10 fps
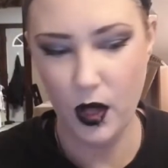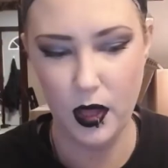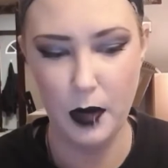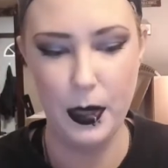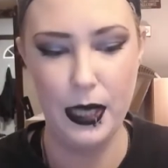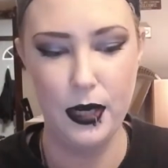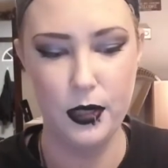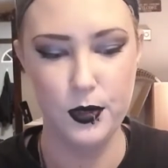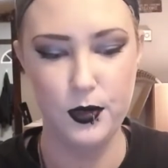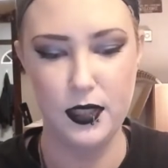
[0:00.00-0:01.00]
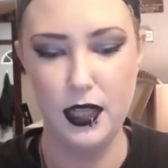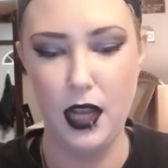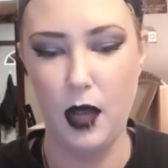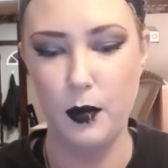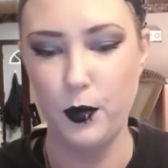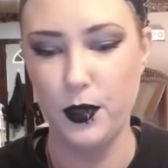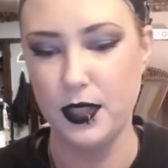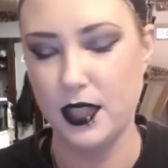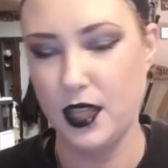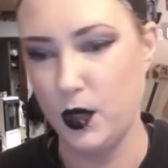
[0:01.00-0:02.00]
up. It also did come with
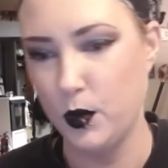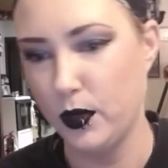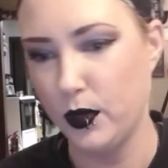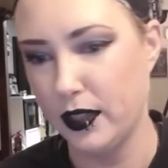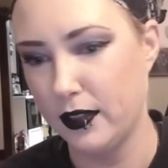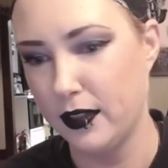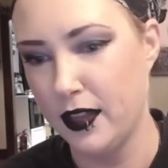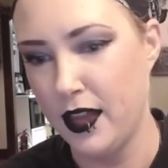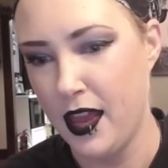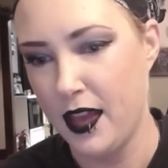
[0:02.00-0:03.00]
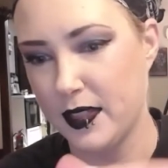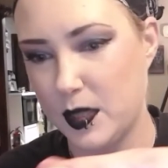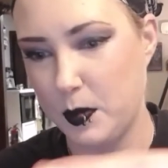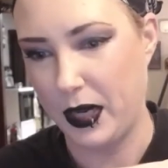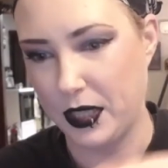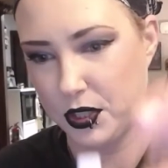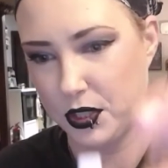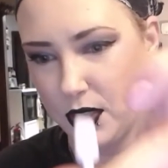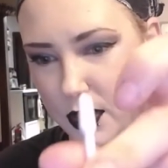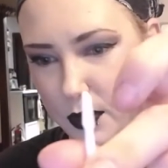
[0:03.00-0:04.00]
this cute little
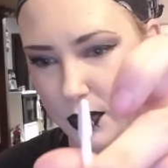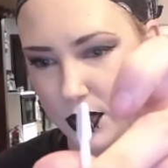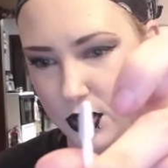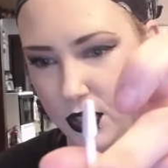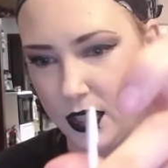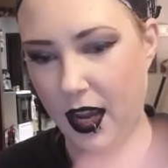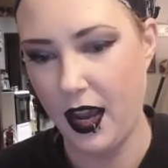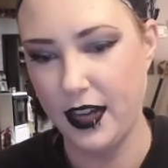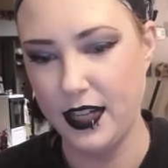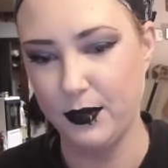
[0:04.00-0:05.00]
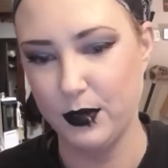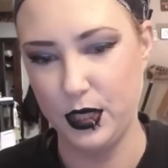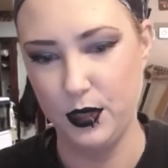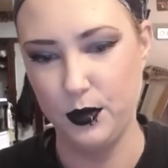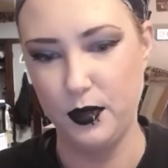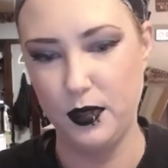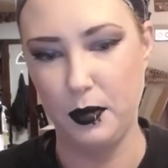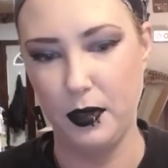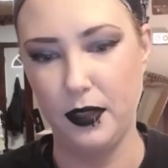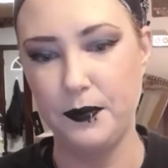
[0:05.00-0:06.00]
spatula, which I never used,
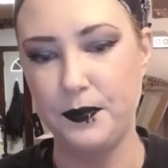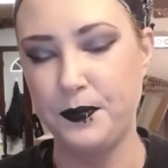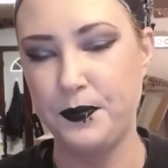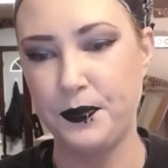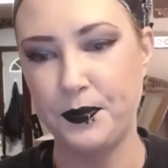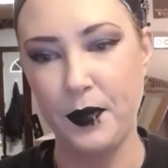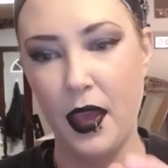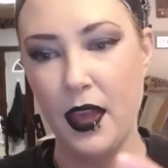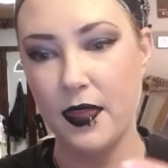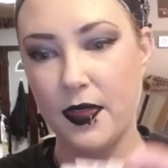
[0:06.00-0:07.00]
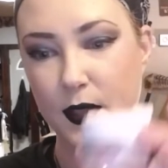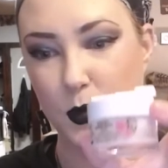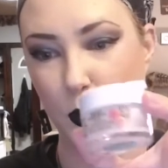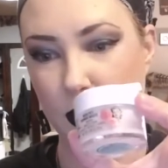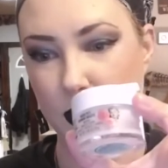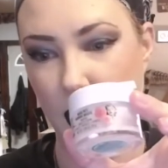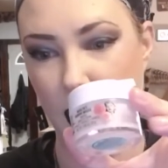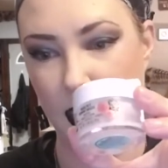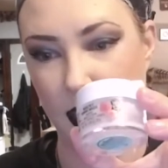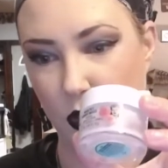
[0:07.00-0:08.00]
but this was
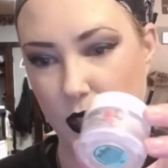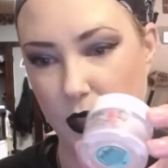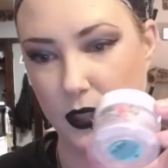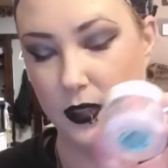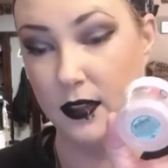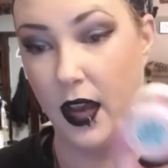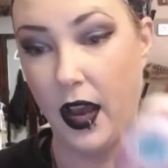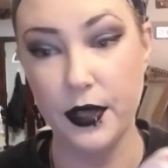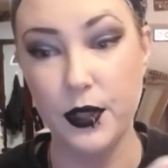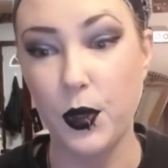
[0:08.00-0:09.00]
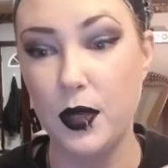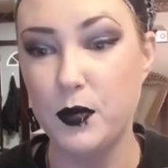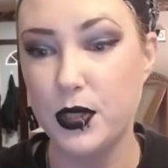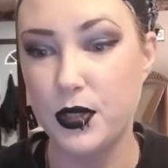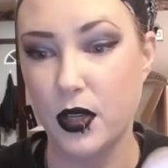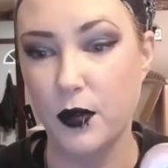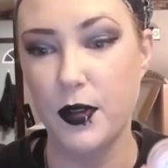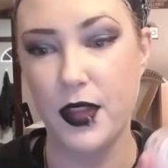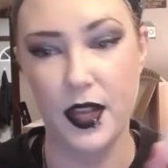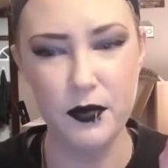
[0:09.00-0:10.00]
a good eye cream to start
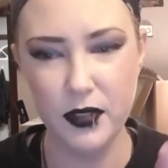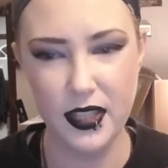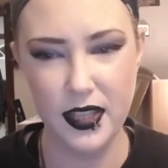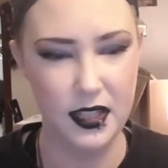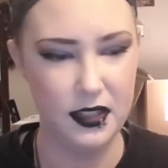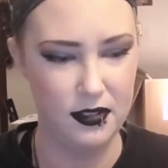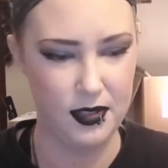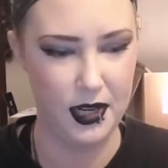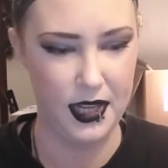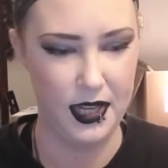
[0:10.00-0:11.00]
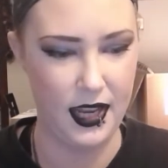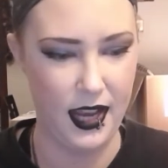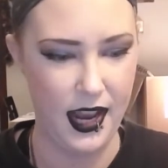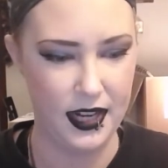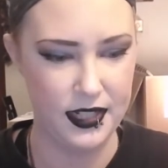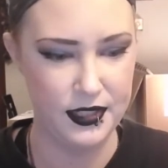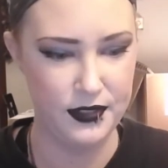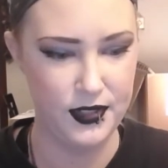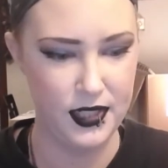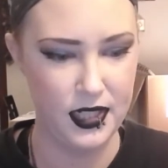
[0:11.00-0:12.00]
with. I don't really think there's any
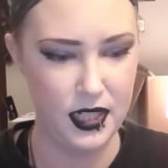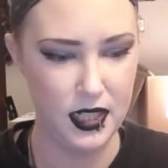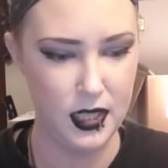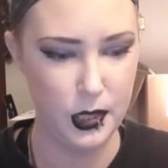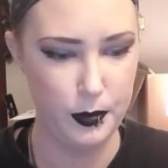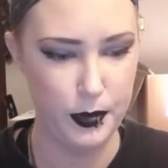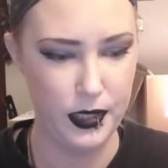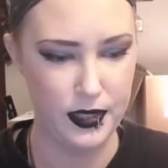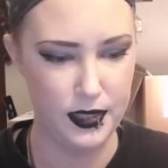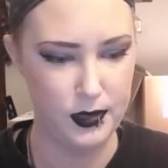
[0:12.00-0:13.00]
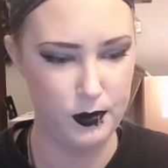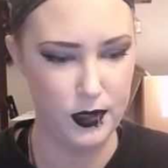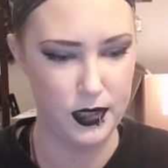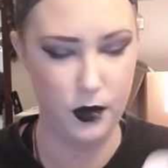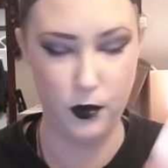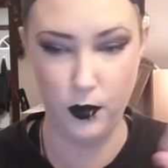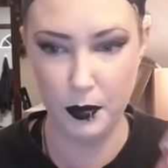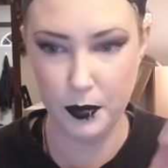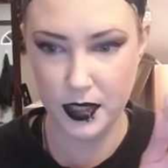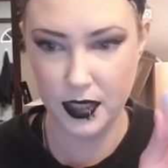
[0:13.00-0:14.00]
actives in here, but this was a
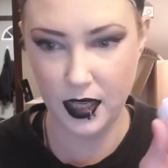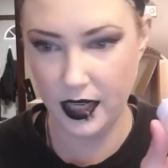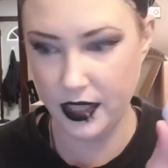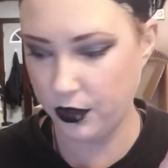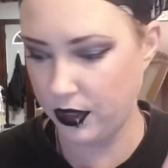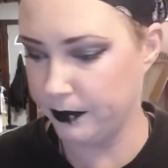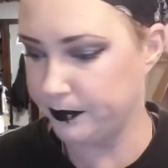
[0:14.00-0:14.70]
whipped eye cream.